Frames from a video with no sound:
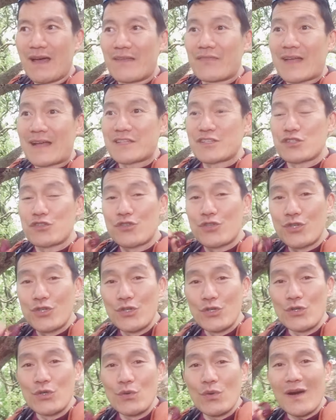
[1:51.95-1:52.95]
that's
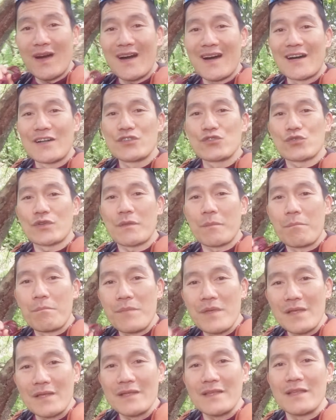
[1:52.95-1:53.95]
200
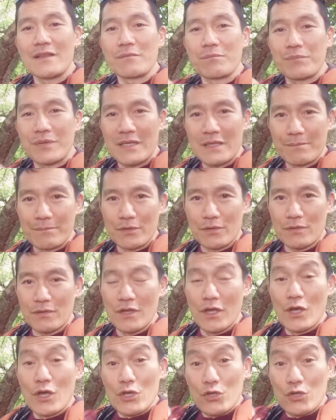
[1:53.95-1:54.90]
million people